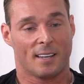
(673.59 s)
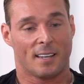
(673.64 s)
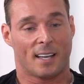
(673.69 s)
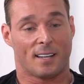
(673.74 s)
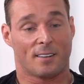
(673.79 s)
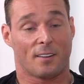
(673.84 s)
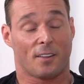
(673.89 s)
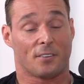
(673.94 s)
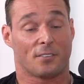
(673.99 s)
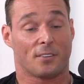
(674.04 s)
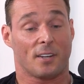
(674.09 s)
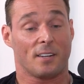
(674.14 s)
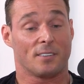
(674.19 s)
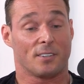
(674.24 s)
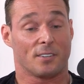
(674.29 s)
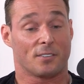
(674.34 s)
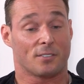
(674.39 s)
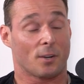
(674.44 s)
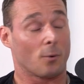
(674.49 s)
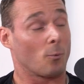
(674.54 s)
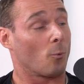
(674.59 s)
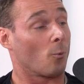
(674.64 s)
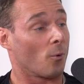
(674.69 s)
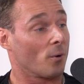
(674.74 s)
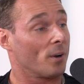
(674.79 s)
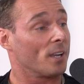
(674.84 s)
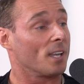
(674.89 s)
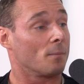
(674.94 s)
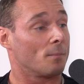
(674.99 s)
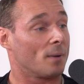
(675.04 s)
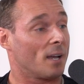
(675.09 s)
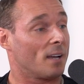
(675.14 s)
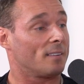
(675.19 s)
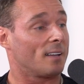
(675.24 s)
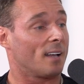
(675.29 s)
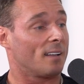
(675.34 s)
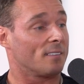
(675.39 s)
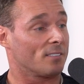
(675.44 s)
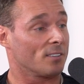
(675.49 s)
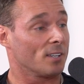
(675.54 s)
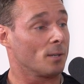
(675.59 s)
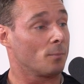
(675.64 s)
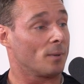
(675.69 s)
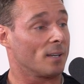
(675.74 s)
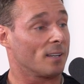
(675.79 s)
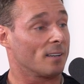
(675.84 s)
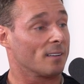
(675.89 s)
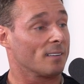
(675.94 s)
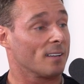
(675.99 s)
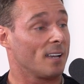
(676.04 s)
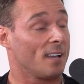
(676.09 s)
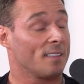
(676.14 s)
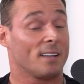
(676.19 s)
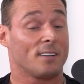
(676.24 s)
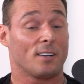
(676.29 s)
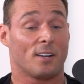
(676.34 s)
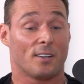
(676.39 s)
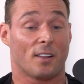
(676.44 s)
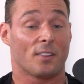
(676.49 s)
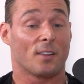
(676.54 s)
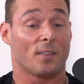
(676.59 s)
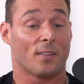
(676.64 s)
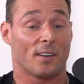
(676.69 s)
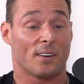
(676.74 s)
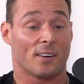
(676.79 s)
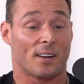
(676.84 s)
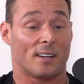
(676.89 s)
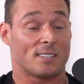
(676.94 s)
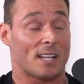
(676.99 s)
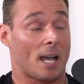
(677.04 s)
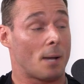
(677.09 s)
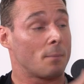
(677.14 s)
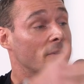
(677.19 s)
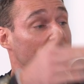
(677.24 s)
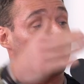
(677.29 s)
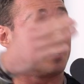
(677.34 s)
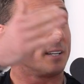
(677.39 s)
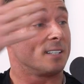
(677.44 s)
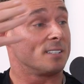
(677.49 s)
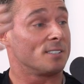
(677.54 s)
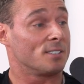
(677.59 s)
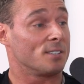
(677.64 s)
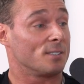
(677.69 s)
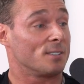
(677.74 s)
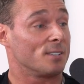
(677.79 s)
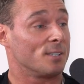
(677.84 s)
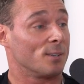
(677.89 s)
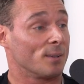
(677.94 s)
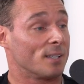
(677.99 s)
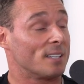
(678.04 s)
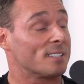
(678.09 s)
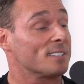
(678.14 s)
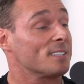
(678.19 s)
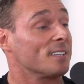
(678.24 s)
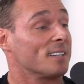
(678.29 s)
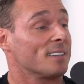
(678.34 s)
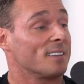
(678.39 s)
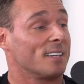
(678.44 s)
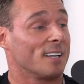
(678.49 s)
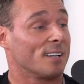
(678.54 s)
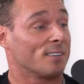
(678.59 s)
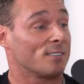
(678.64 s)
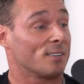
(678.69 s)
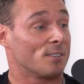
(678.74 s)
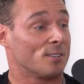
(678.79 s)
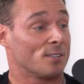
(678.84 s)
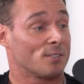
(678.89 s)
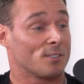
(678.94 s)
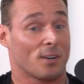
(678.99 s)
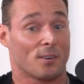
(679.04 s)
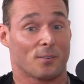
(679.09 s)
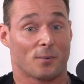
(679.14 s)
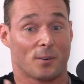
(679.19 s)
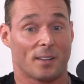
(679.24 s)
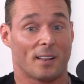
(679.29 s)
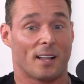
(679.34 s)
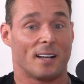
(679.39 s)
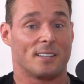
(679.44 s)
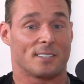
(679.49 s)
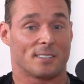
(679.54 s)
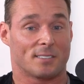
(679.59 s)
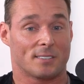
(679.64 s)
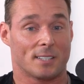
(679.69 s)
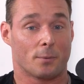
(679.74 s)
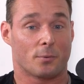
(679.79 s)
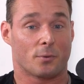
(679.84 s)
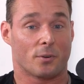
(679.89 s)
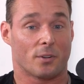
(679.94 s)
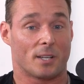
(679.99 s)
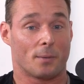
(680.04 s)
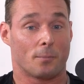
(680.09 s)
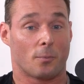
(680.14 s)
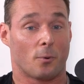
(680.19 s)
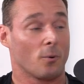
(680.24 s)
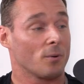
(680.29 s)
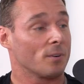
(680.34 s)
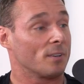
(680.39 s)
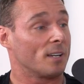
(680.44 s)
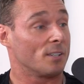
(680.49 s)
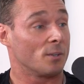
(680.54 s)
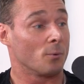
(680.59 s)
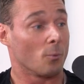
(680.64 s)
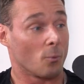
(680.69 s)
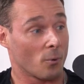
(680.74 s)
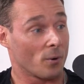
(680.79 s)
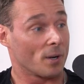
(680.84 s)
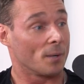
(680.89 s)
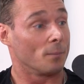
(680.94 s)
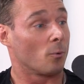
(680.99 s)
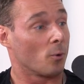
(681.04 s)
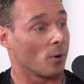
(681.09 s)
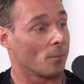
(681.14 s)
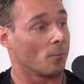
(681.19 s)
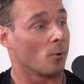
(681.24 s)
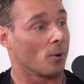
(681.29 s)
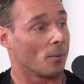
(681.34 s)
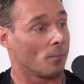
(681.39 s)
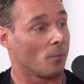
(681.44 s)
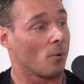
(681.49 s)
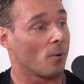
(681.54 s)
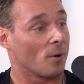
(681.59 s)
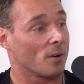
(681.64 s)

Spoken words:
And all of a sudden you start worrying about not sleeping. And then another layer on top of it is you listen to things and you start realizing sleep's really important, and you worry more and more and more.